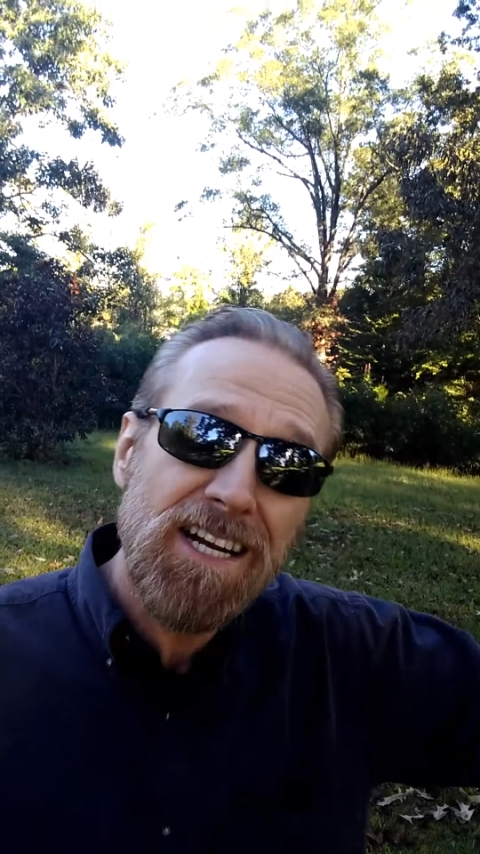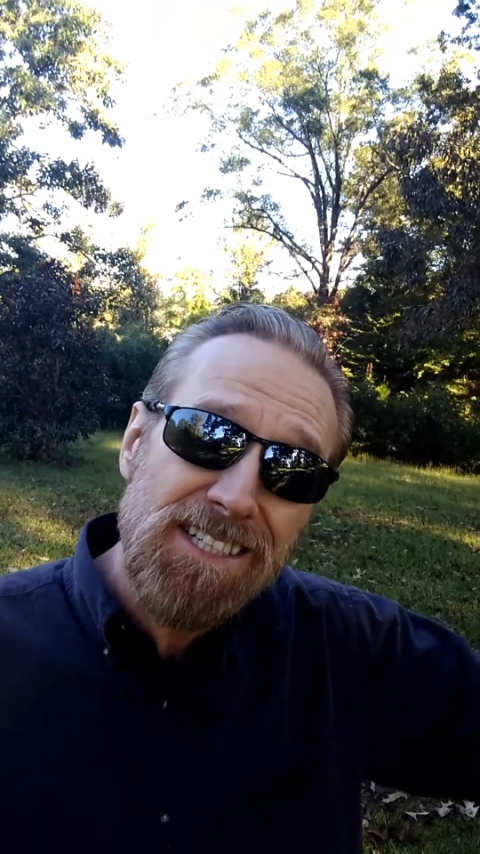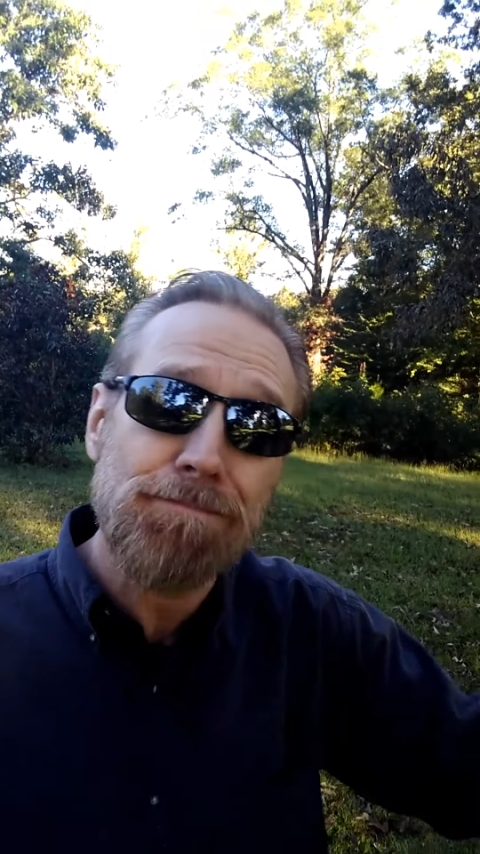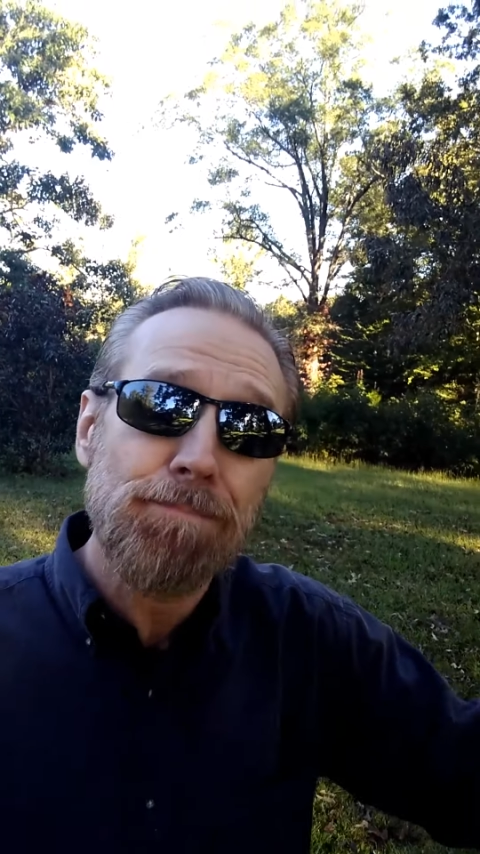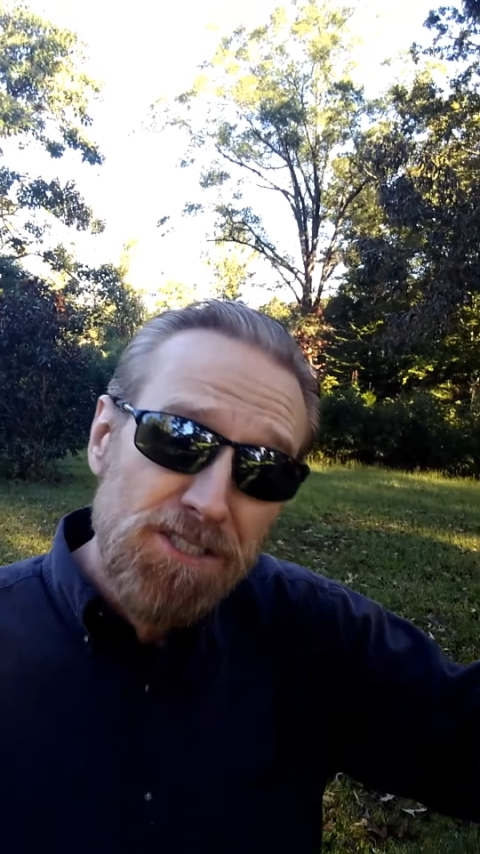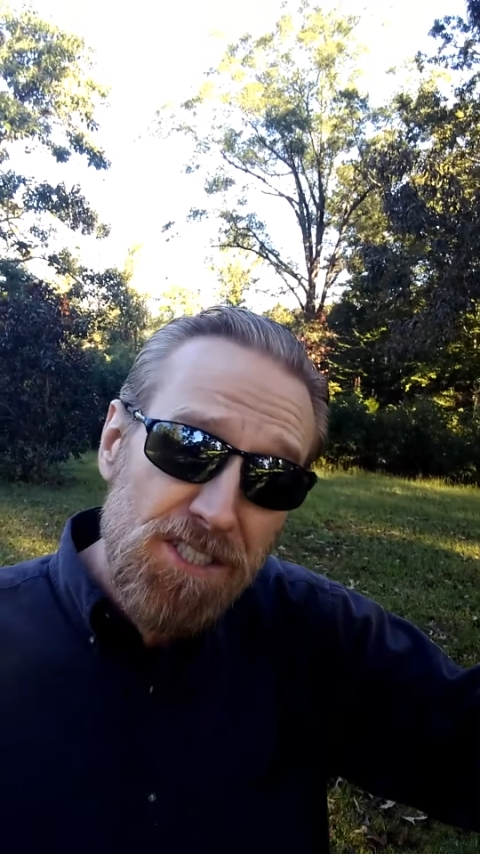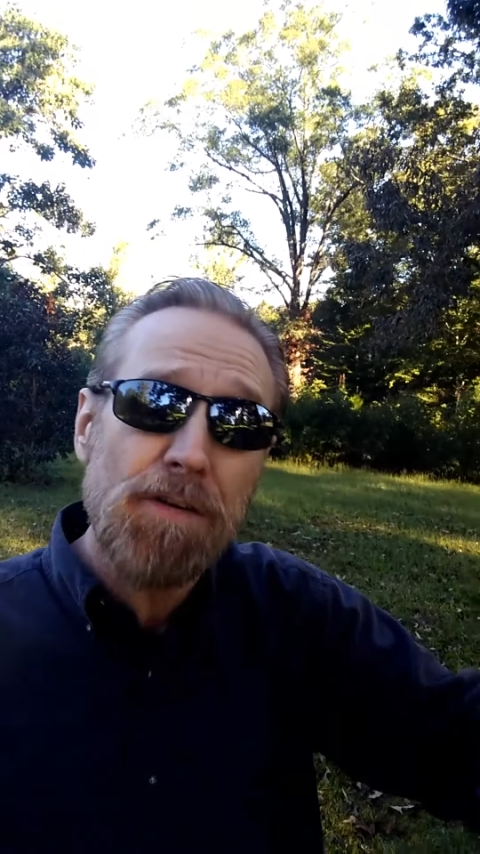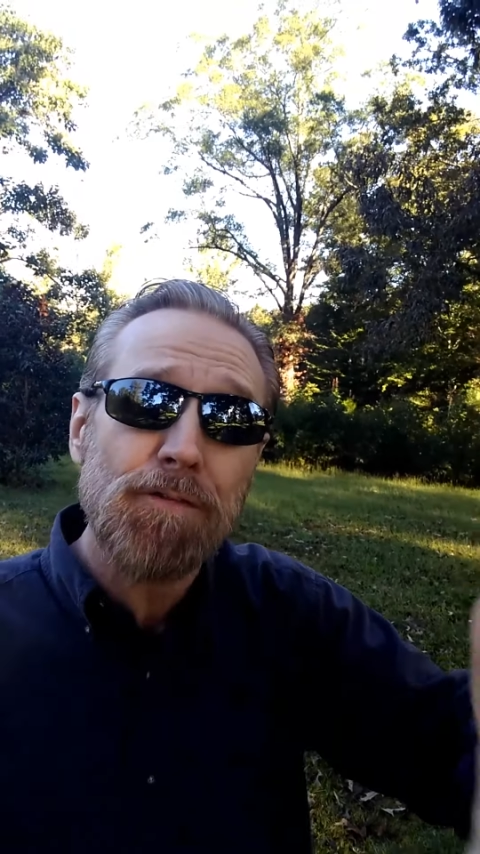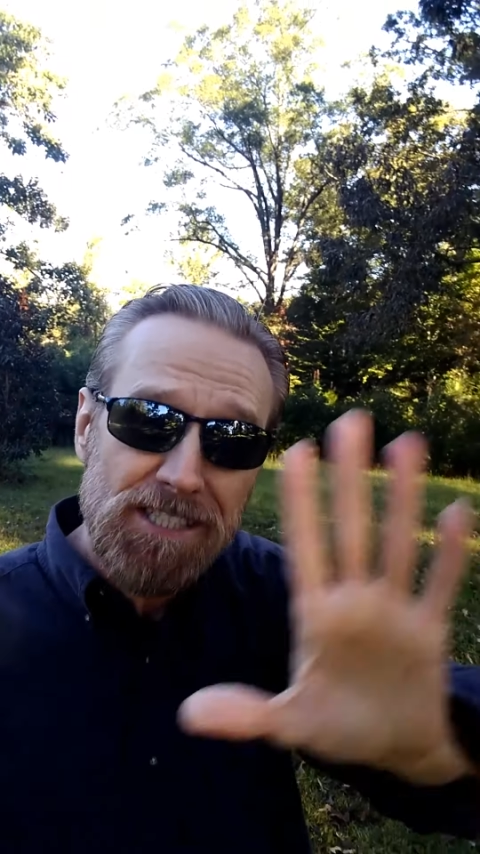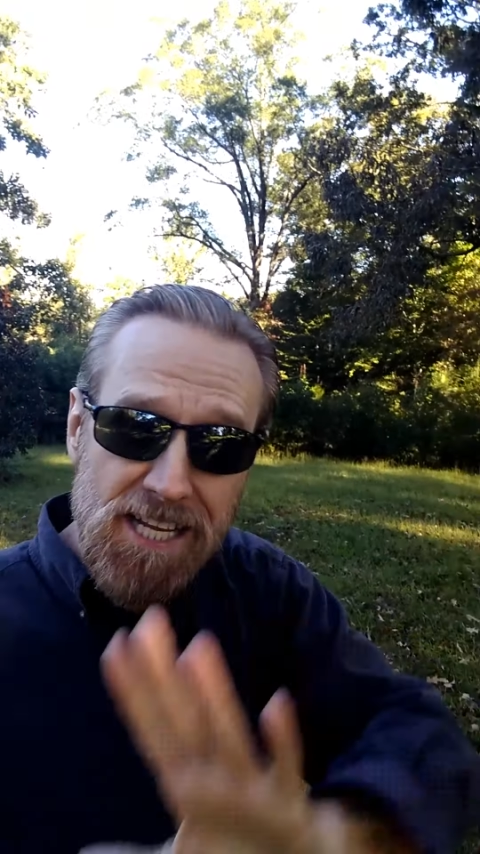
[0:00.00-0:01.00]
at a bunch of
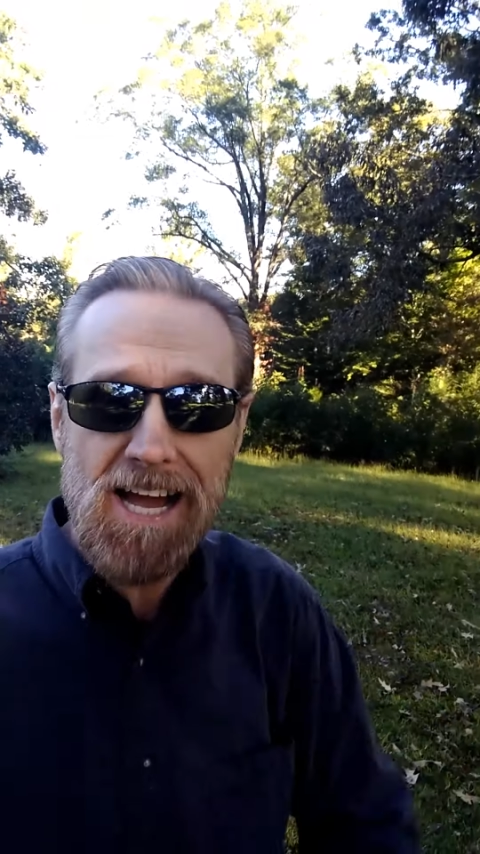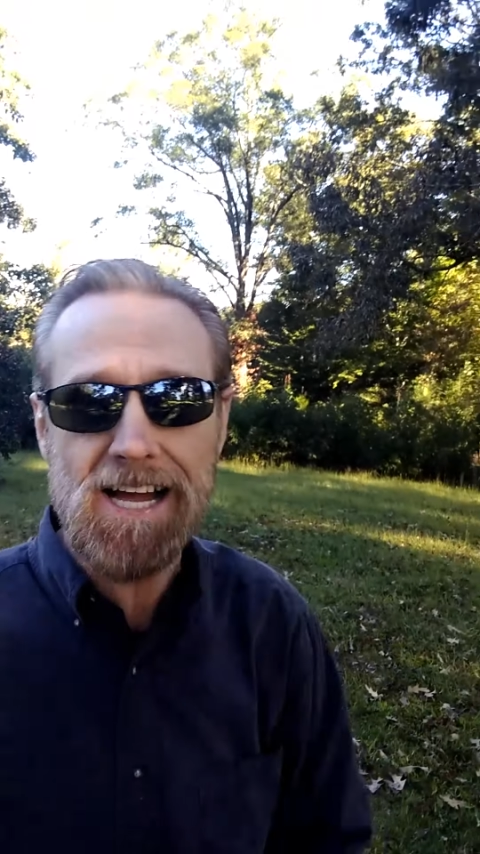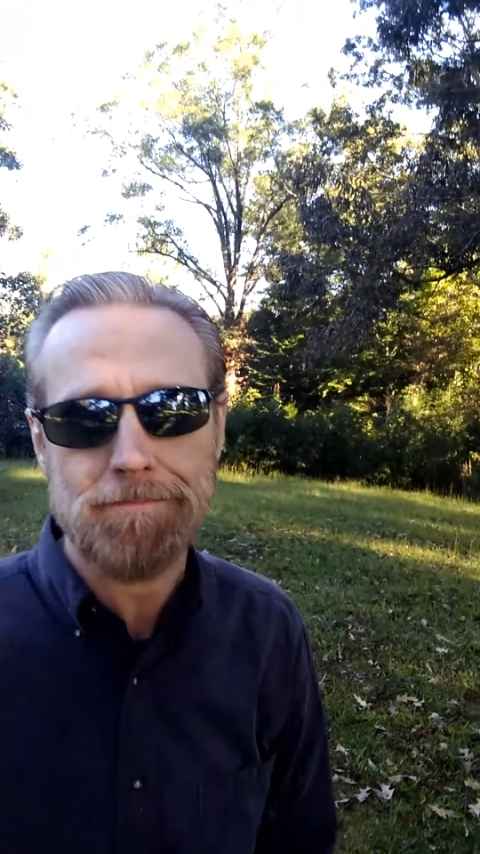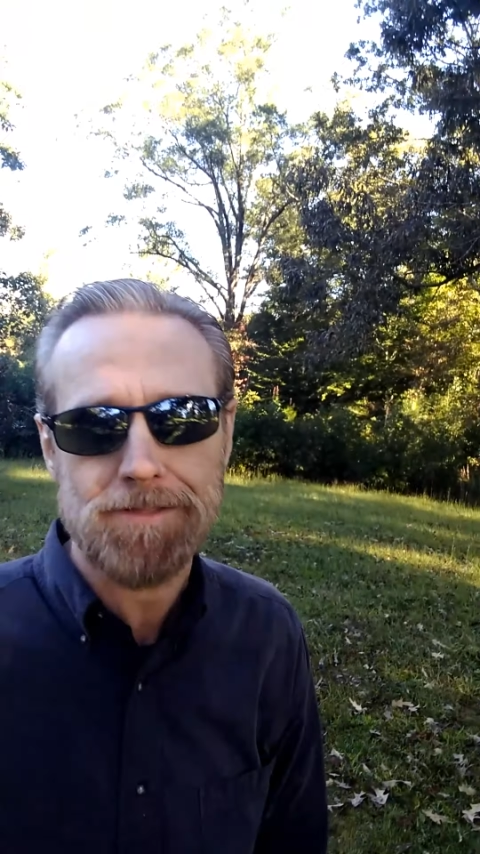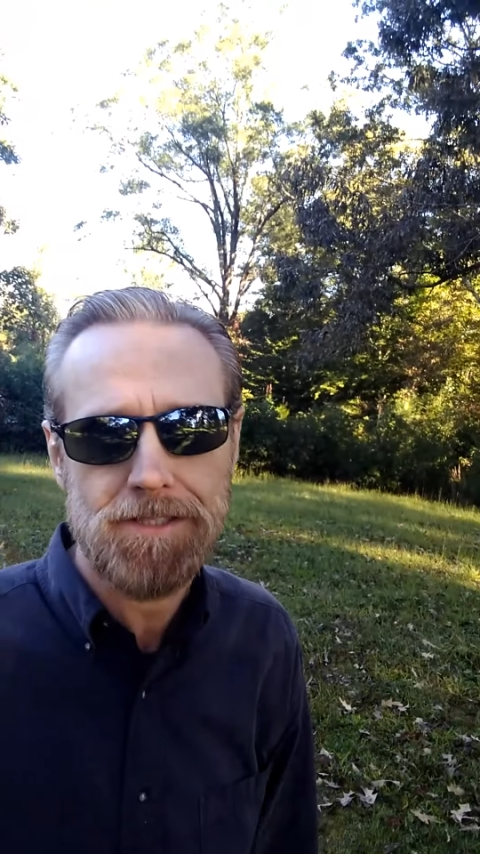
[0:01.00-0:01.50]
different times.